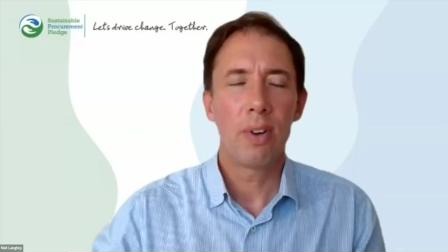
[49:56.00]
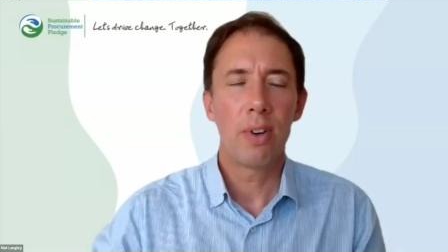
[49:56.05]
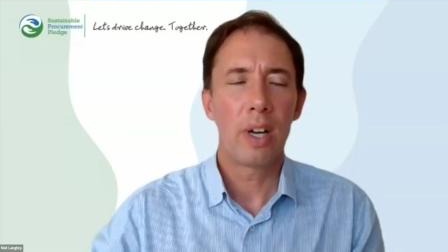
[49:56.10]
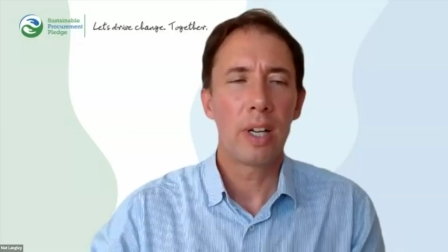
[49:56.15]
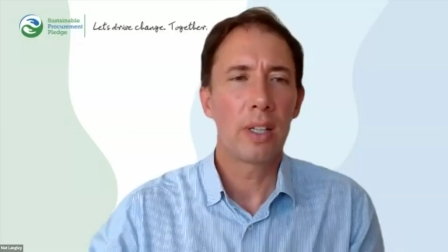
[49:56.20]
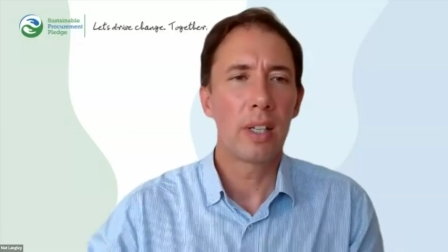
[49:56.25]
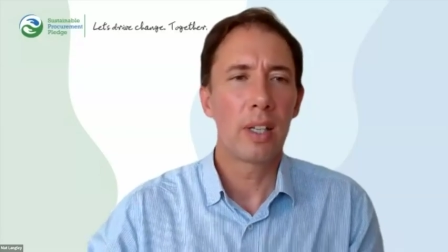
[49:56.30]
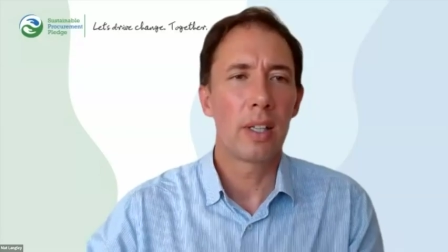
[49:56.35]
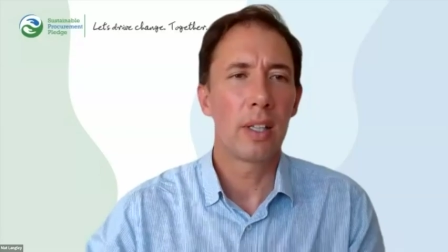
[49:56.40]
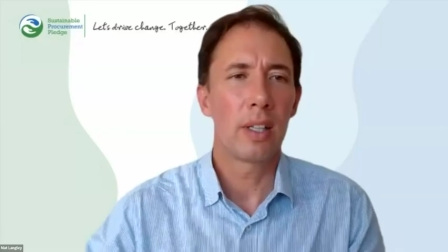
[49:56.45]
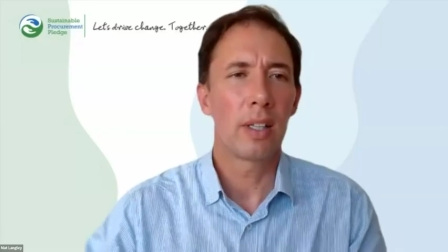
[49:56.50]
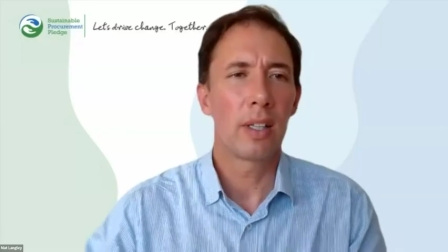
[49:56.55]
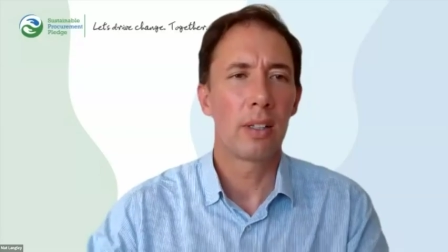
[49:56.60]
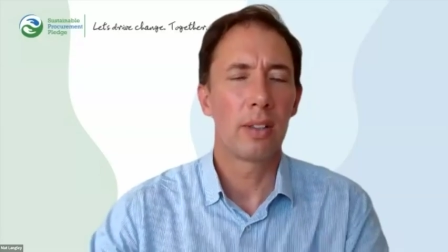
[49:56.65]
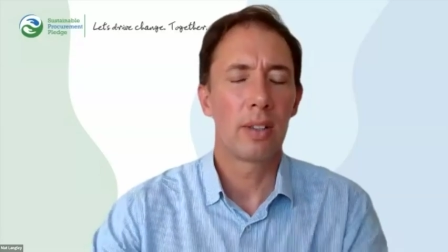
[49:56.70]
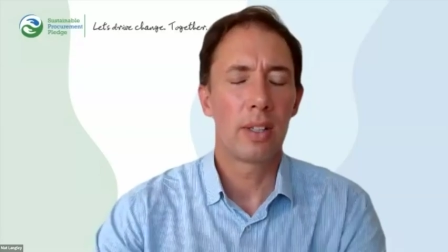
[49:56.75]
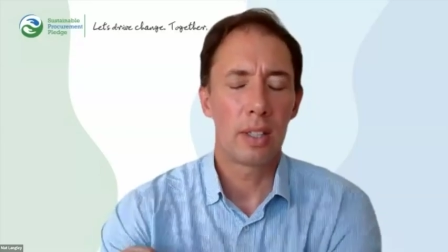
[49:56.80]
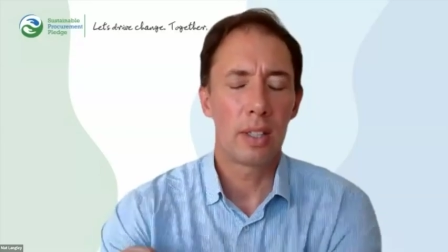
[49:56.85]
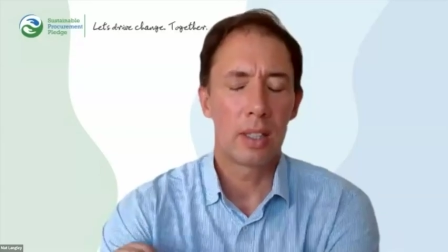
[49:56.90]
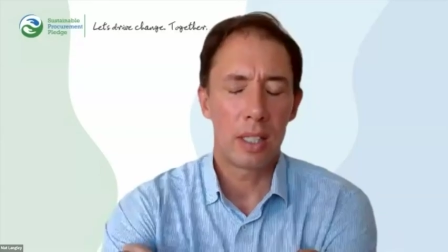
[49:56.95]
find in
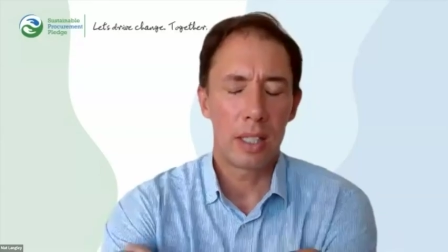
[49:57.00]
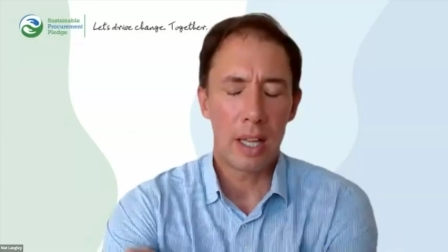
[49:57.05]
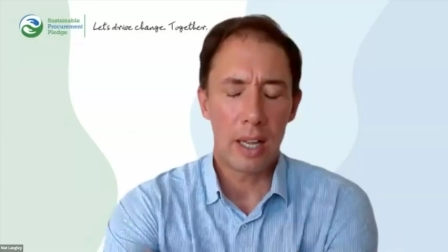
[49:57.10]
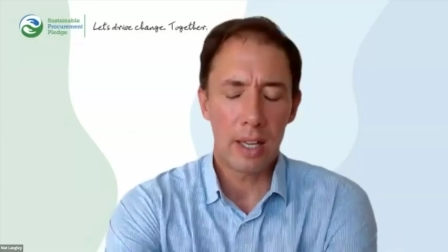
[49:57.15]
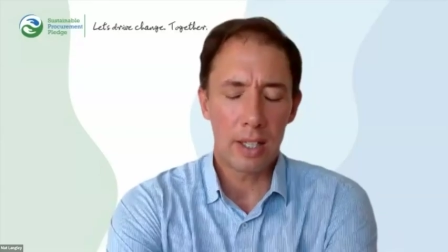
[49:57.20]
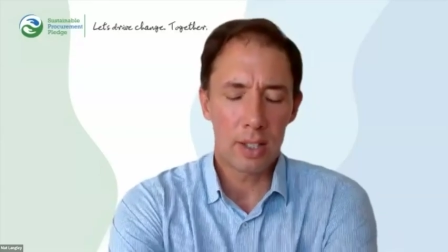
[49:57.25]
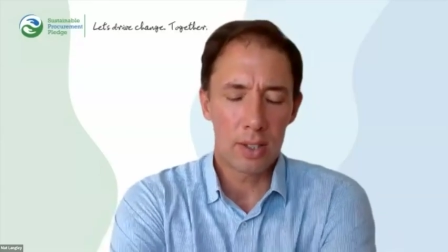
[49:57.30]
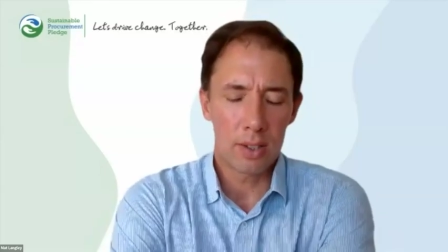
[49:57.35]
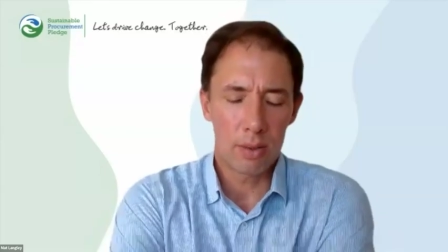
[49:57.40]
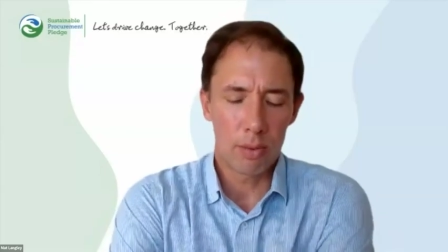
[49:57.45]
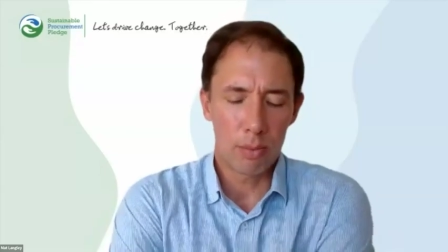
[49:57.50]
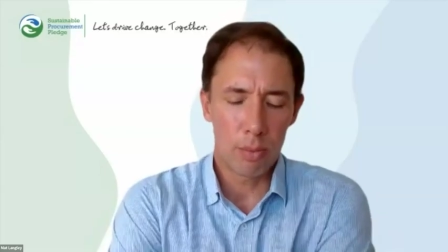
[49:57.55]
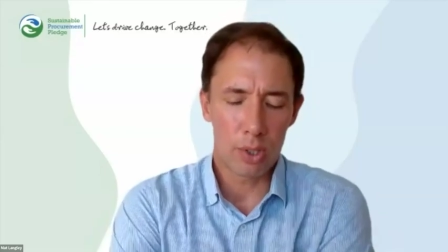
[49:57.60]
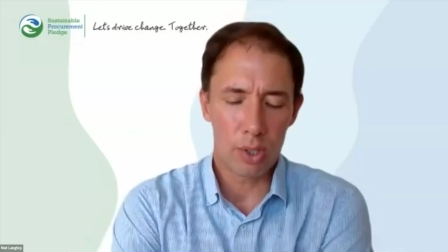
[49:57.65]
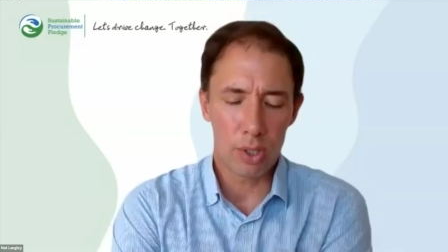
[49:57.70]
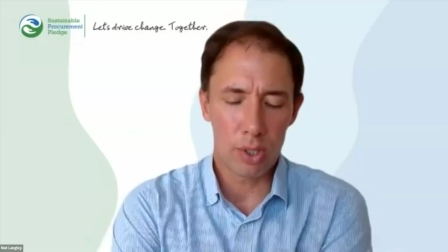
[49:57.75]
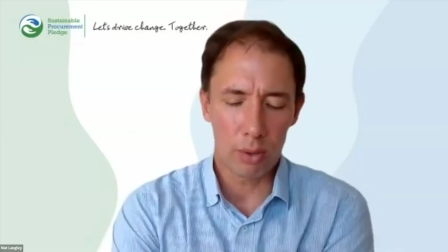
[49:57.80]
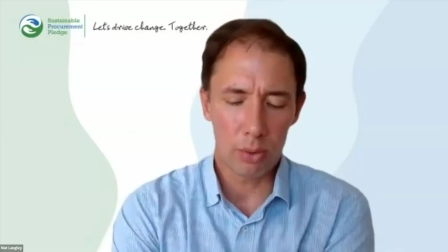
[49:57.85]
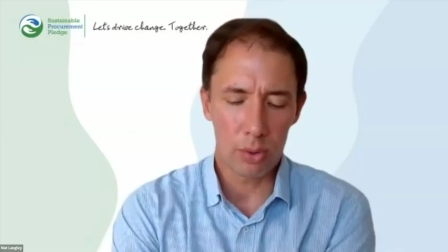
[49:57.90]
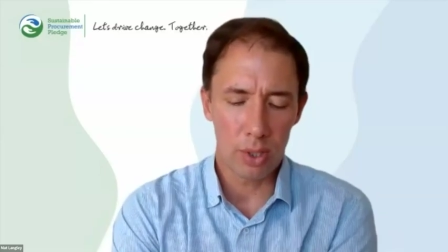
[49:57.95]
the, the last
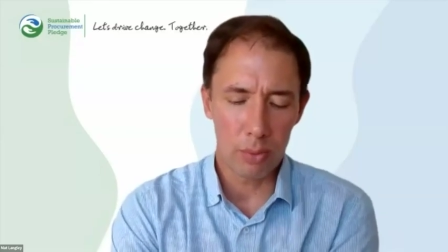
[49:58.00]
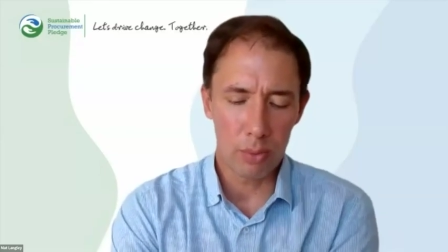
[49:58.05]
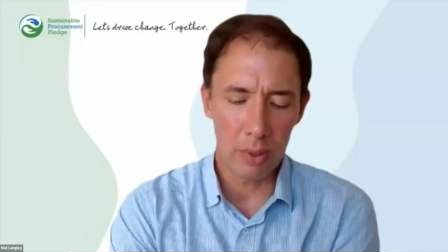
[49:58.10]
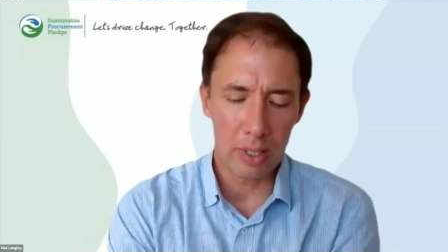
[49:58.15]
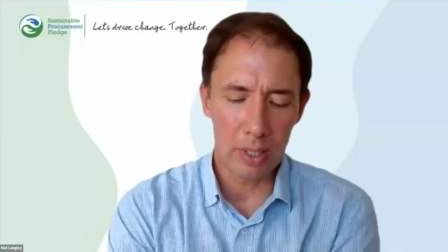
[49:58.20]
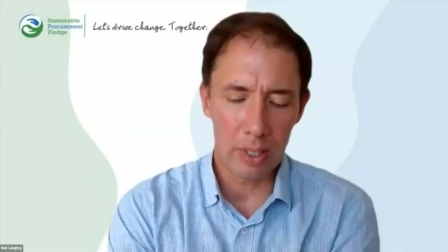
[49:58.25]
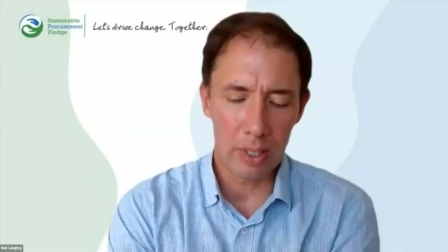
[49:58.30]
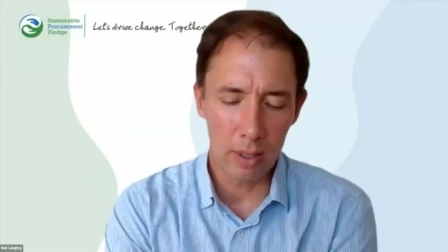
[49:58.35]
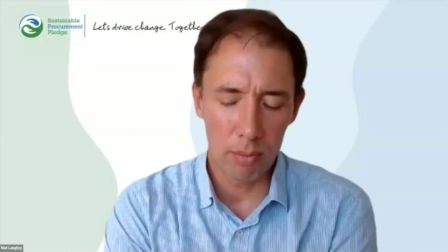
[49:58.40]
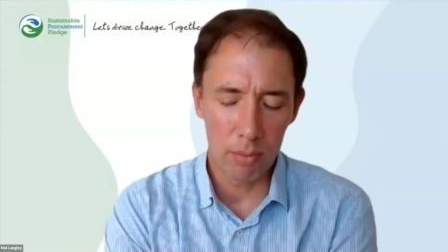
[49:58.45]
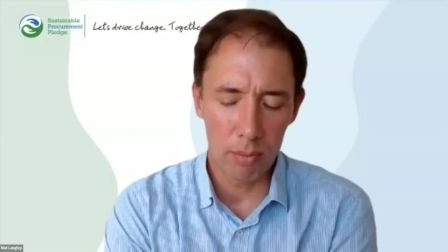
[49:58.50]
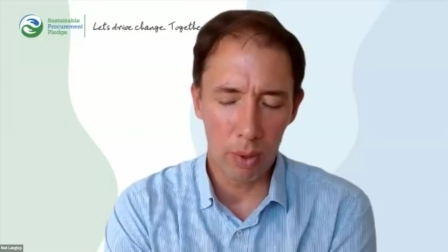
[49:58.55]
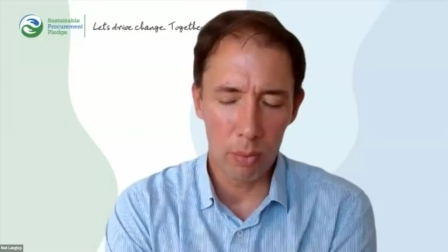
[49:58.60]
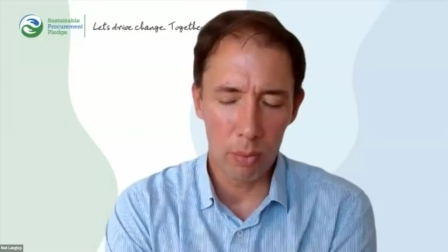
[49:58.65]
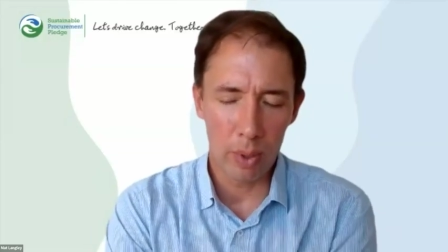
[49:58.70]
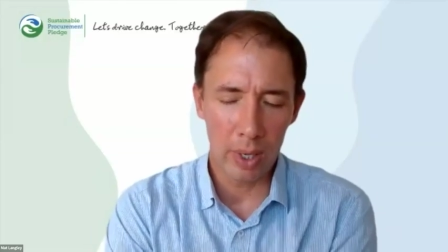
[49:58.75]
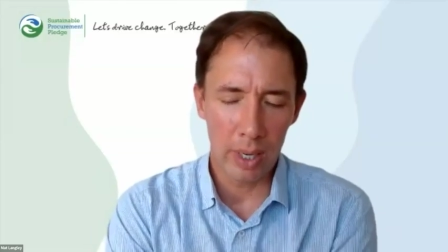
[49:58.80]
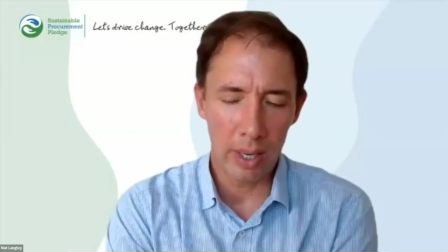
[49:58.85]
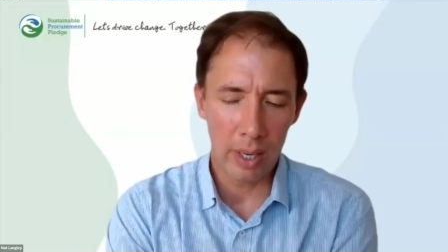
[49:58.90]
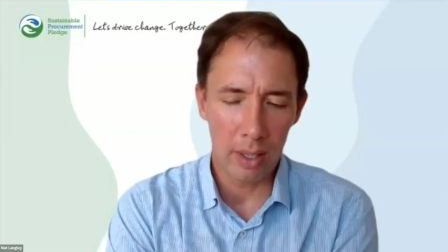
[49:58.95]
results that we did we
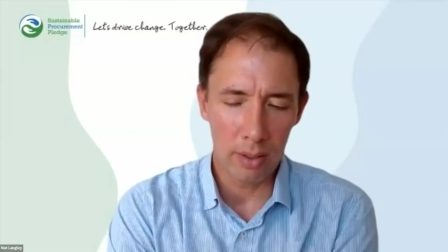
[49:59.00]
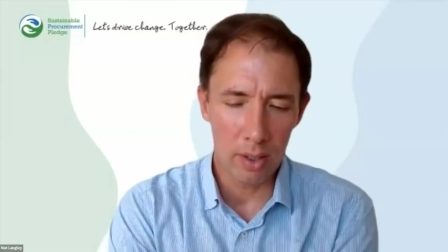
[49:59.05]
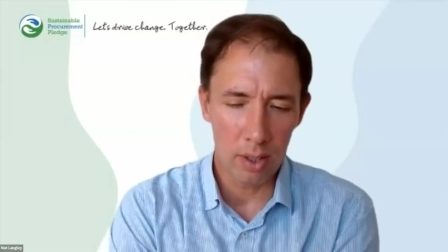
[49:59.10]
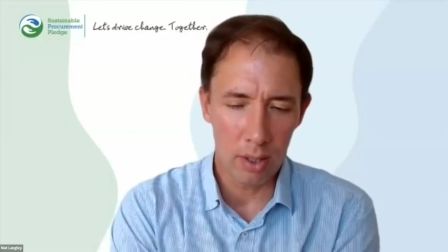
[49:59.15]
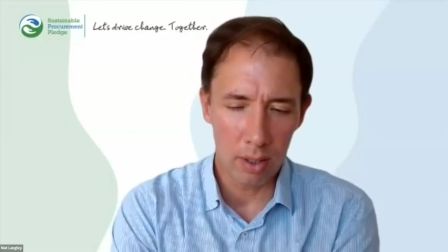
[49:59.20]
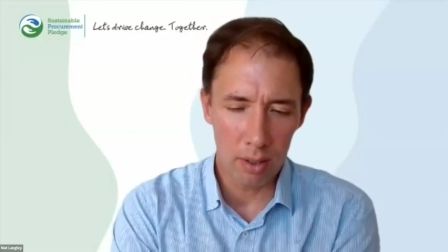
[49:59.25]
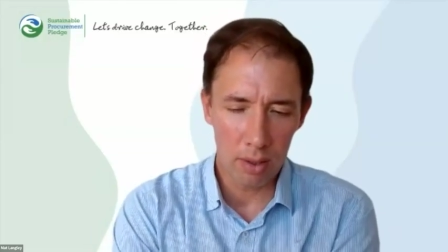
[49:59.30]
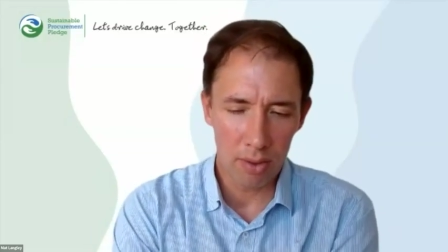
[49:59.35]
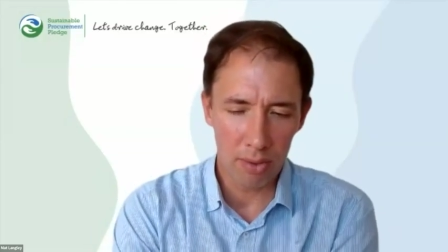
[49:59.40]
went out to